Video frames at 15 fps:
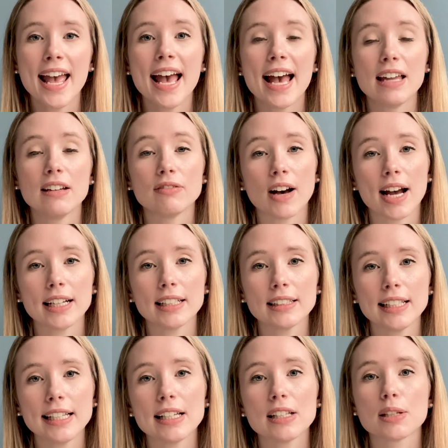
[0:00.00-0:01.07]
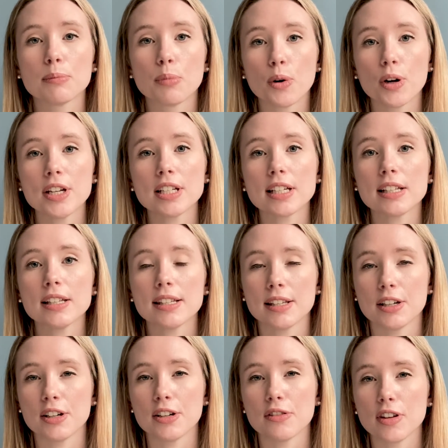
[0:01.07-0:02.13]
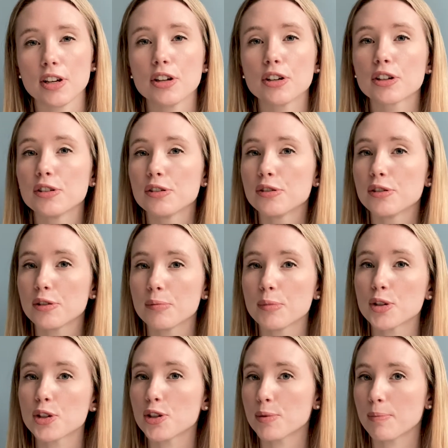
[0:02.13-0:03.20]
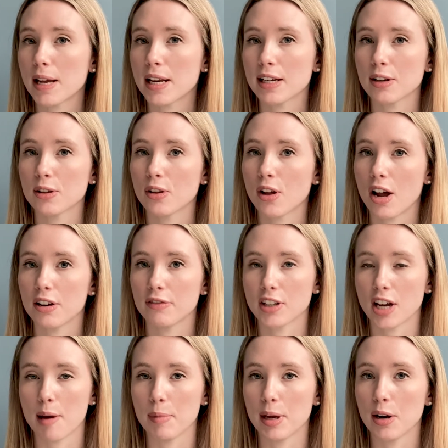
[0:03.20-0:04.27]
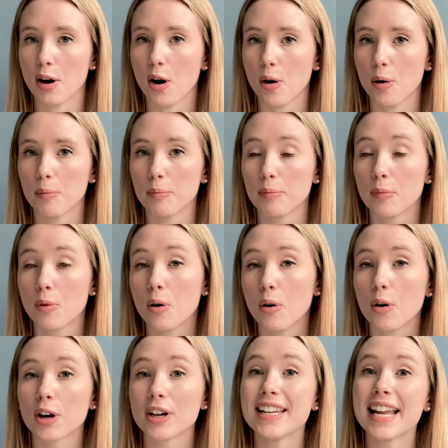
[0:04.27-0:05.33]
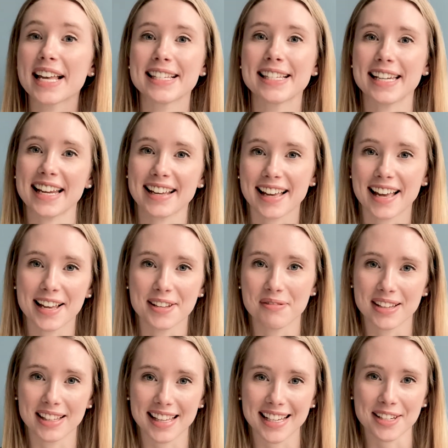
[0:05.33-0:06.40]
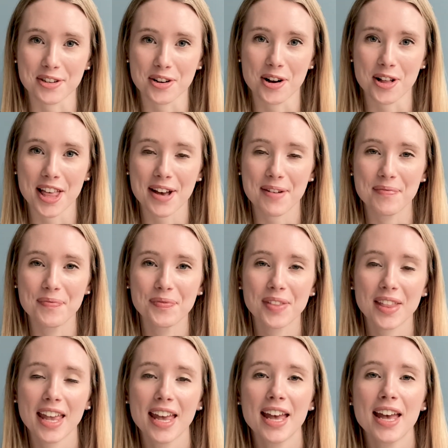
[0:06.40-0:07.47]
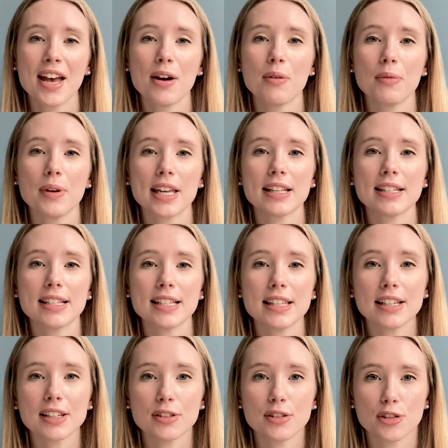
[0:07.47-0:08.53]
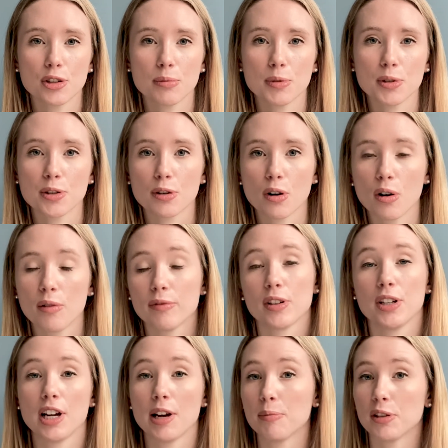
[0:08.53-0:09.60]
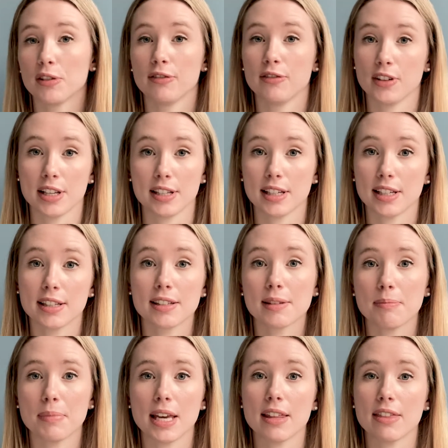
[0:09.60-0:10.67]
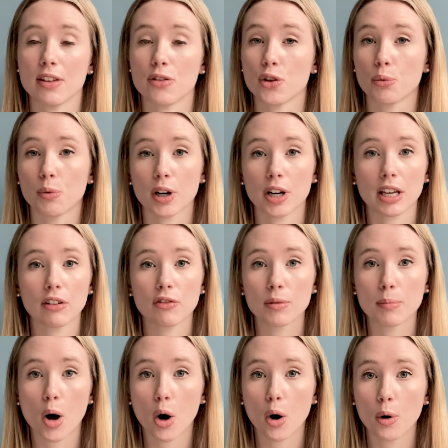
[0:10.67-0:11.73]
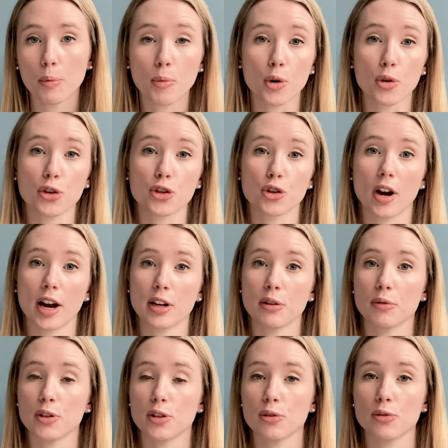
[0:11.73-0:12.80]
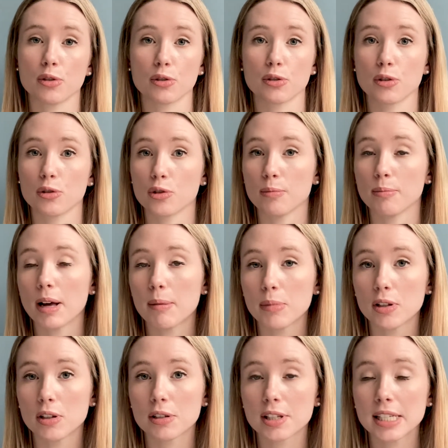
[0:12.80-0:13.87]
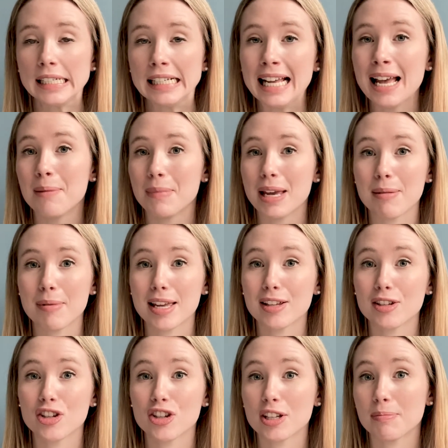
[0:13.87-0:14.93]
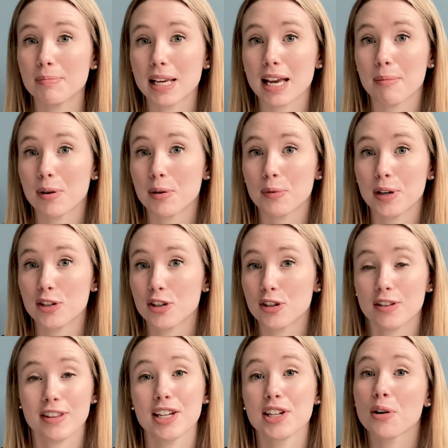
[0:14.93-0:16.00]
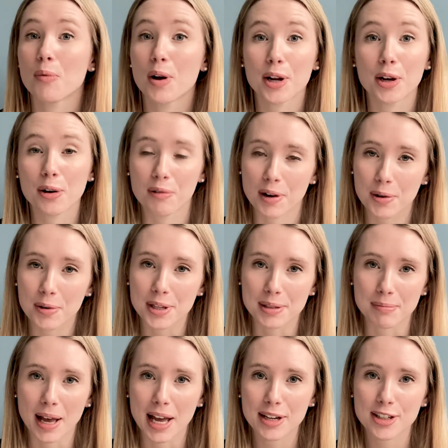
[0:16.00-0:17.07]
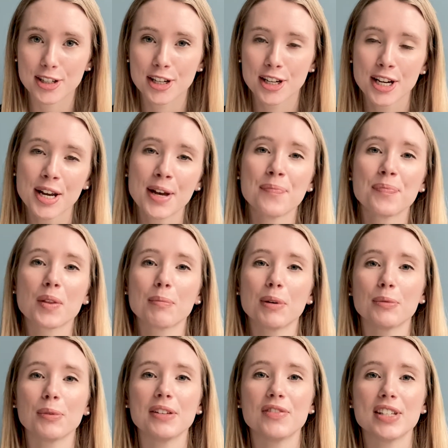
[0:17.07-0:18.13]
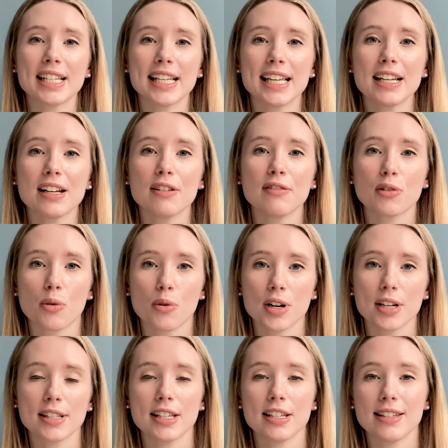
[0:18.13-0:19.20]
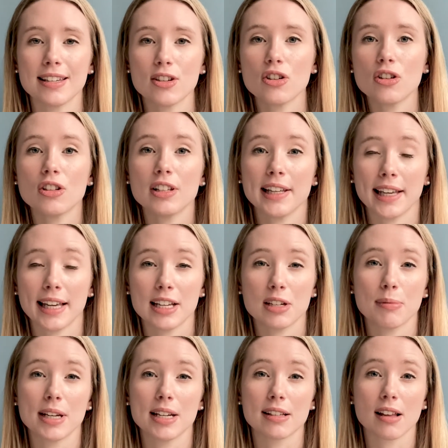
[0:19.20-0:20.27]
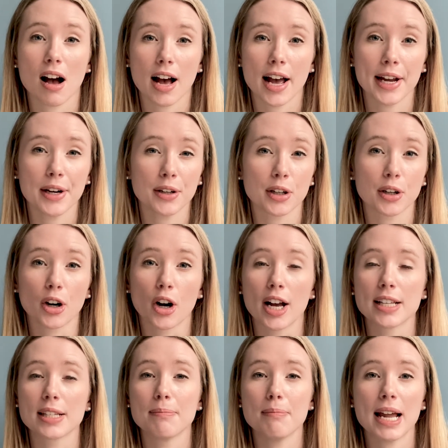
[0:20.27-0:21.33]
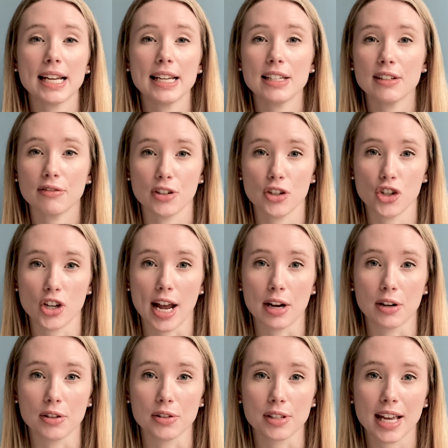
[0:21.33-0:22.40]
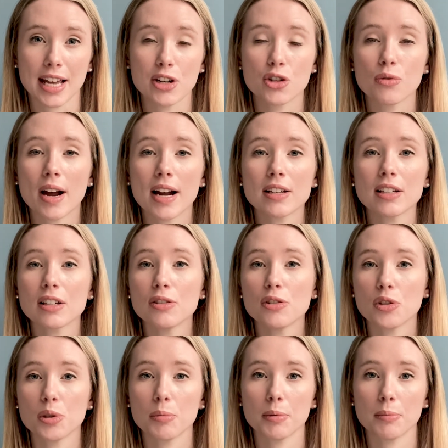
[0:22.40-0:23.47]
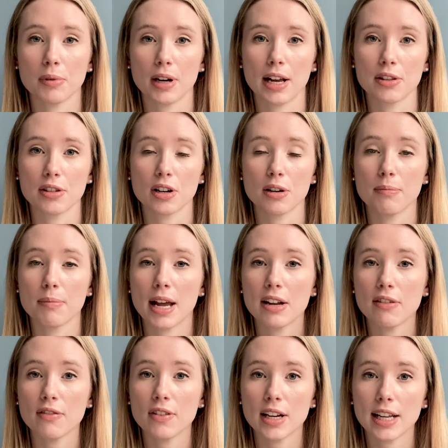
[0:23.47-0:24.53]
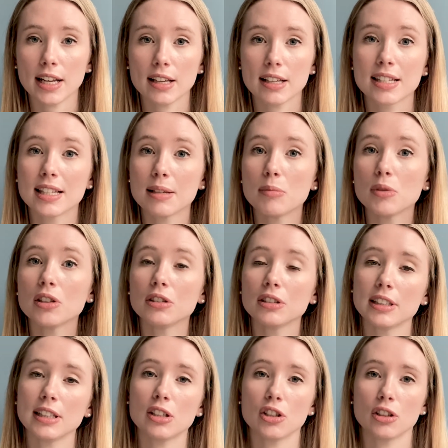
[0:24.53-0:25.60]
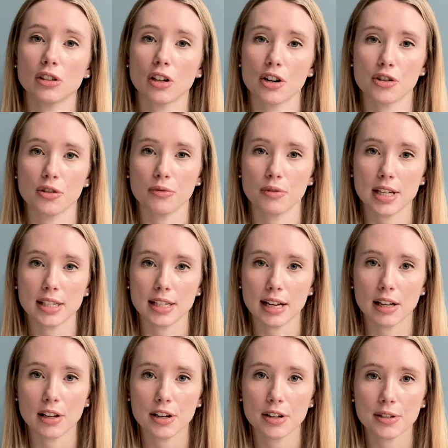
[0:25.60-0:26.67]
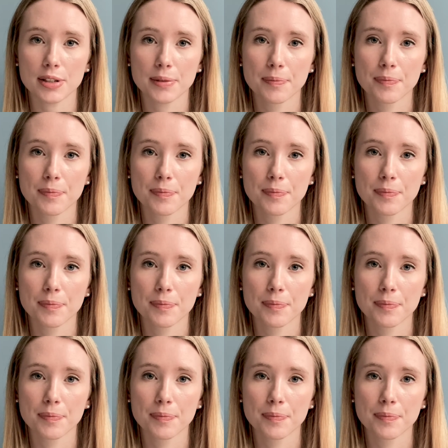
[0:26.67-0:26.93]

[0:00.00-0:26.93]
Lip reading: And finally, it's important to consider that your consumers are spending a lot of time at home, or nesting, as we like to call it. We can see that consumers are home for a number of reasons, be it that they're working from home or they're trying to reduce their social bubbles. Maybe it's just becoming winter and they don't want to go out as much. But we've seen, of course, that digital engagement is higher across many different channels, and direct-to-consumer brands are benefiting similarly to larger retailers.